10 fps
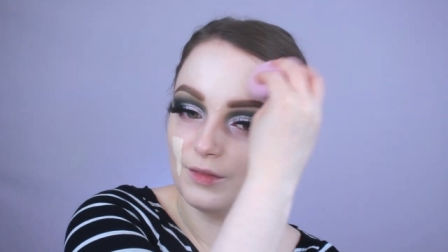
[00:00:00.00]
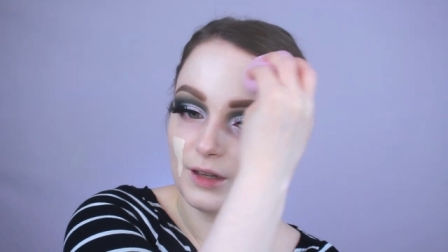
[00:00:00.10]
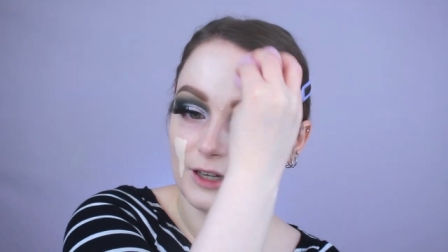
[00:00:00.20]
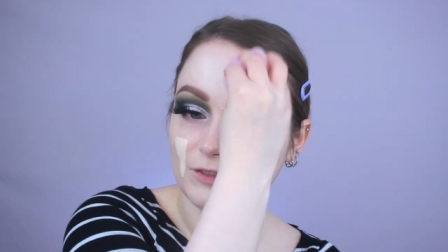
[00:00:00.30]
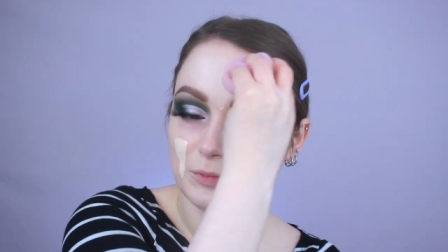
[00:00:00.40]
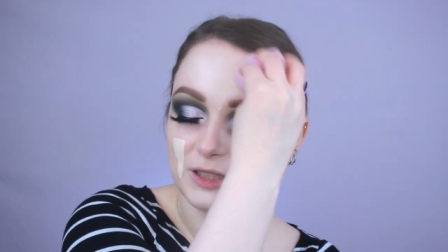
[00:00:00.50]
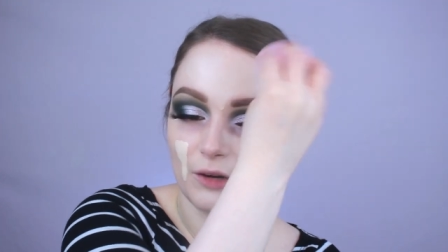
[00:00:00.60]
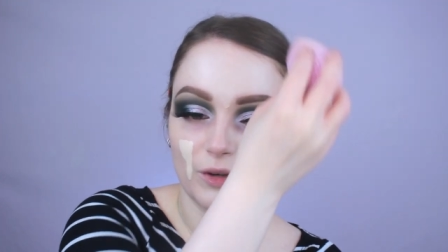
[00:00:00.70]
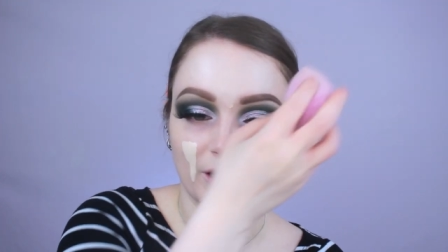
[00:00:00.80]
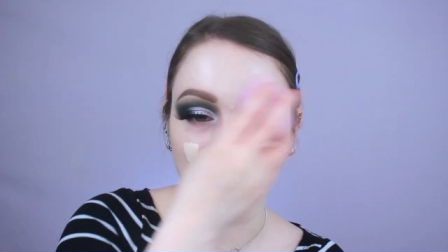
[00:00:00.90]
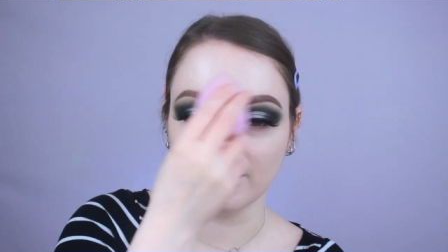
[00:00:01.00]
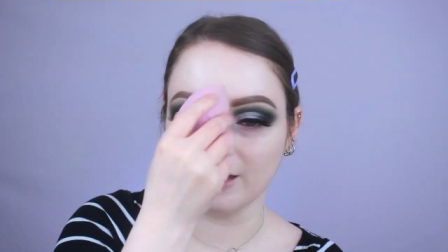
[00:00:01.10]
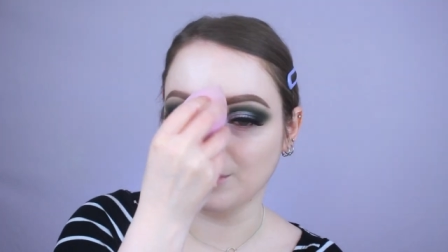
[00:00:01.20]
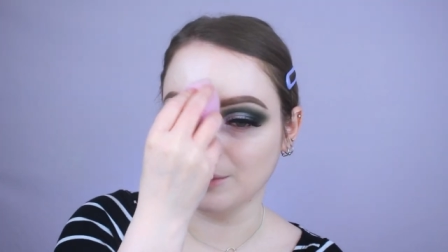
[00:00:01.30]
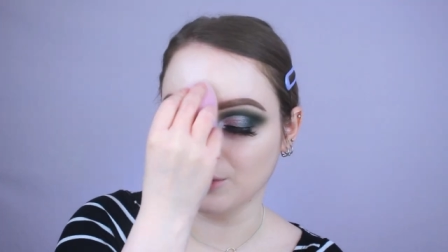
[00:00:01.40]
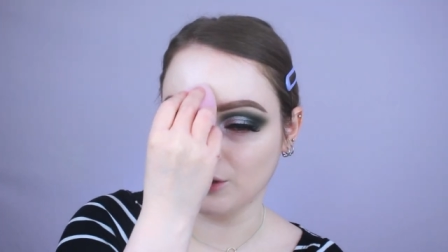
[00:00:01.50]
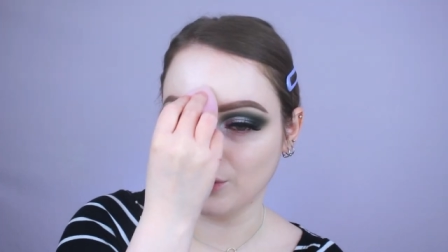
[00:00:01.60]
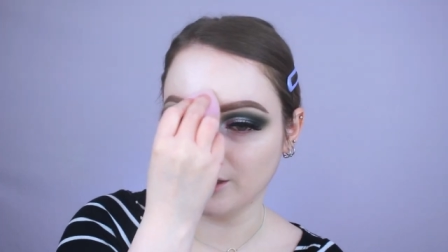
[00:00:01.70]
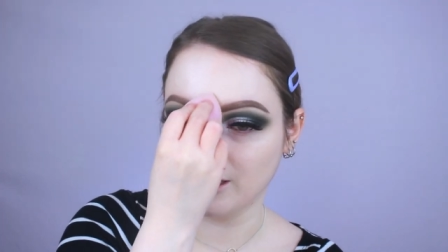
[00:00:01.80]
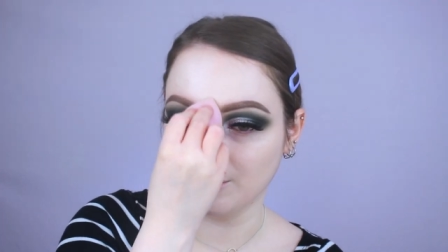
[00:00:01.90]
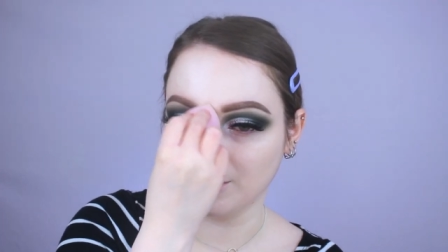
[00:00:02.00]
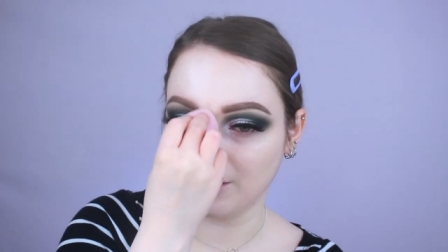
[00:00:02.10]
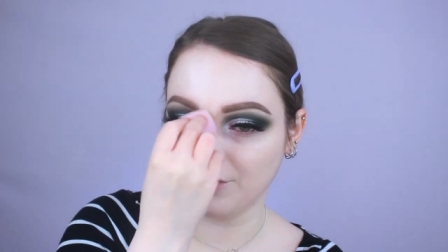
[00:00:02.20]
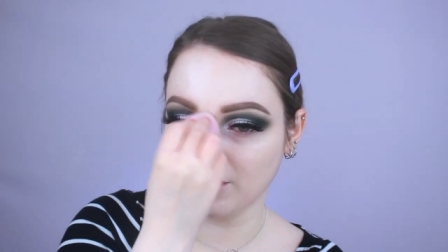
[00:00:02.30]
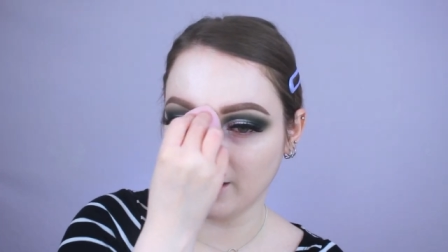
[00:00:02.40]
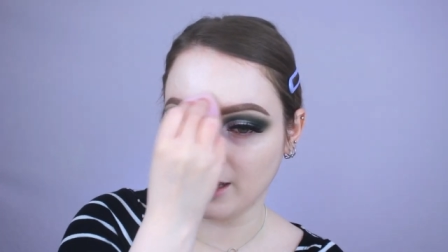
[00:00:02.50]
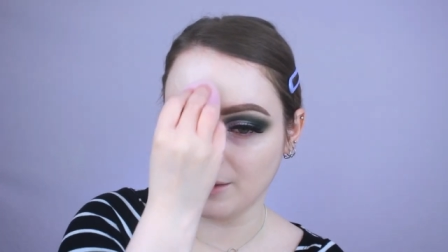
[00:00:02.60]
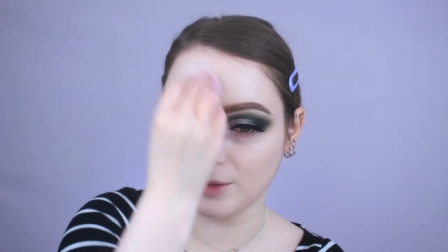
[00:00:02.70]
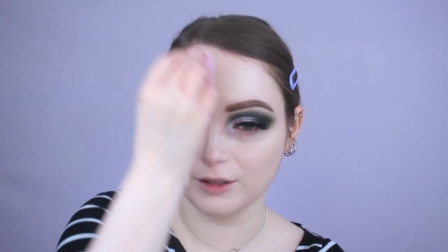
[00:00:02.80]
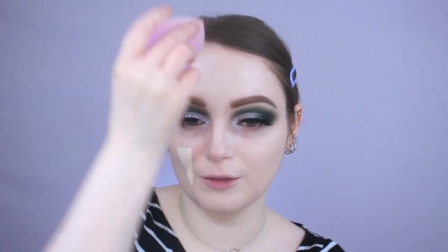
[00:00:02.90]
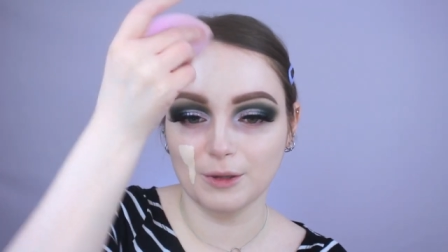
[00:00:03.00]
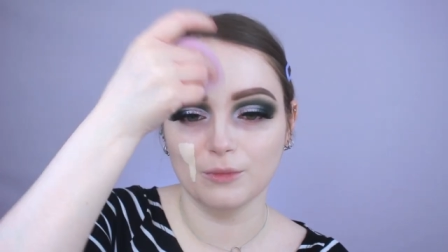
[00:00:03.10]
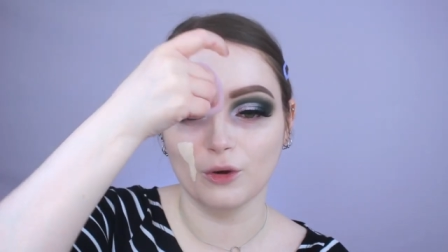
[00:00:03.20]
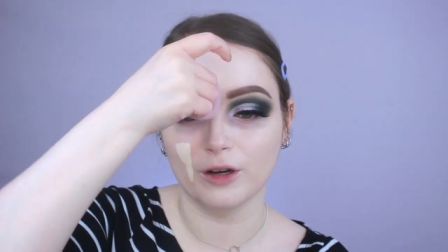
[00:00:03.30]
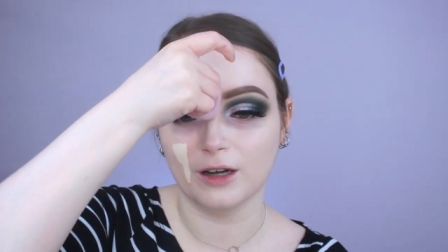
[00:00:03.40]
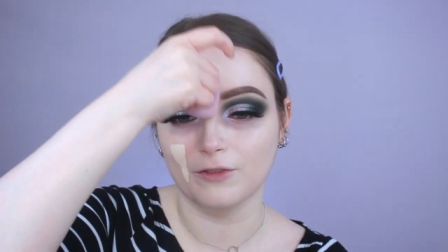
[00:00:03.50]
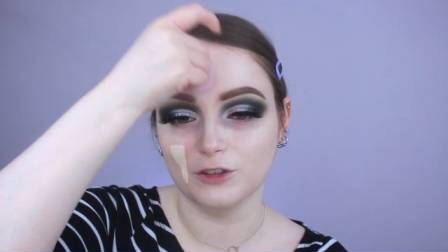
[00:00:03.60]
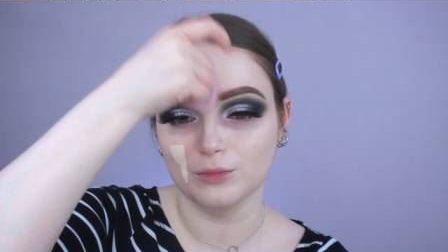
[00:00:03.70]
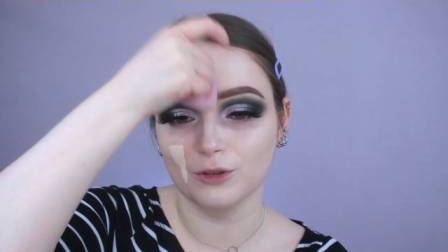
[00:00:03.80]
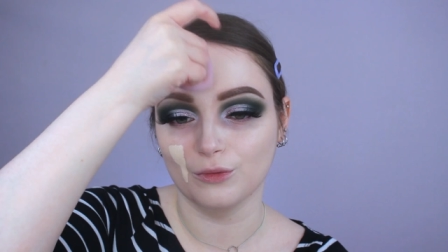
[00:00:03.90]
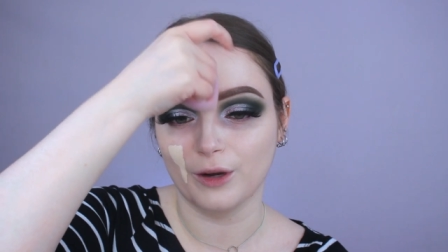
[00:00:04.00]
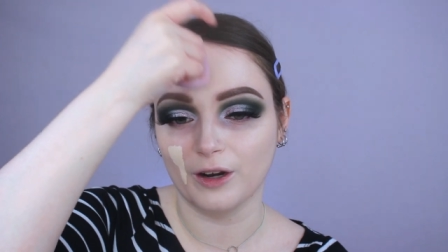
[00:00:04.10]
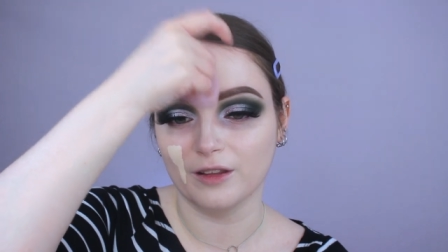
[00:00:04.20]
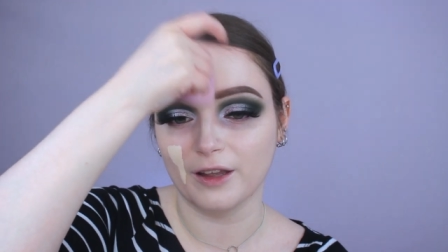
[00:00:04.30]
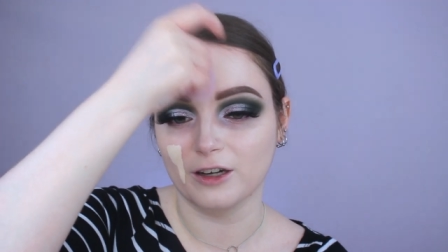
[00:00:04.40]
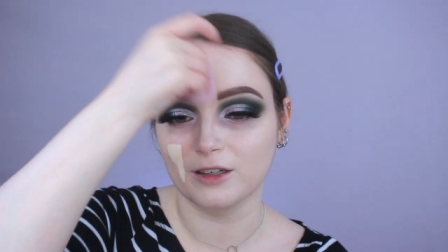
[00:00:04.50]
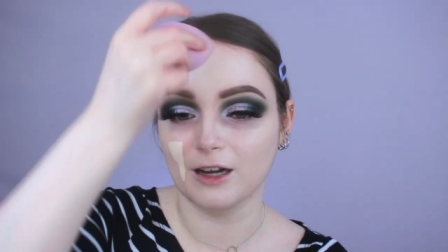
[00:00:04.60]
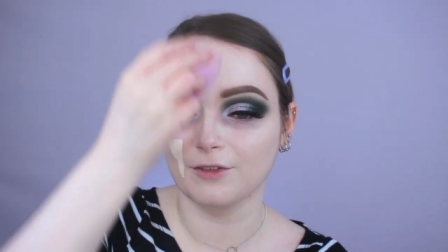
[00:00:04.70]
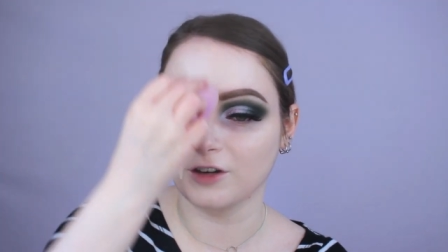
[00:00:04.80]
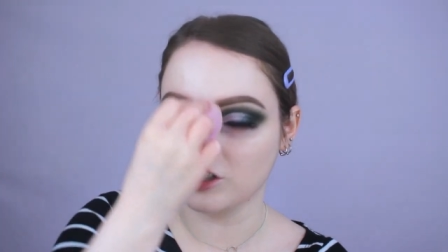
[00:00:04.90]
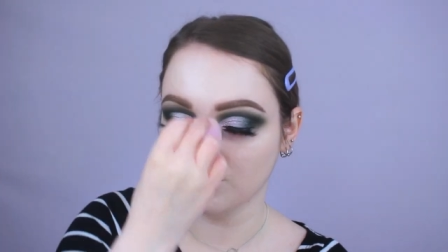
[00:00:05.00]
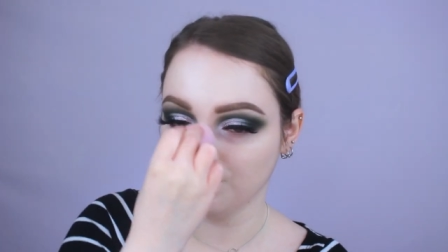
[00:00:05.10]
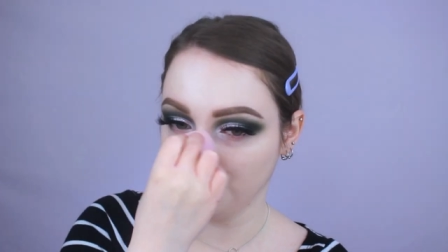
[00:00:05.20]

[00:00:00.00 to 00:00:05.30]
kind of upset when I get like a pimple and whatnot, but I feel like I'm a little bit more comfortable wearing lighter coverage.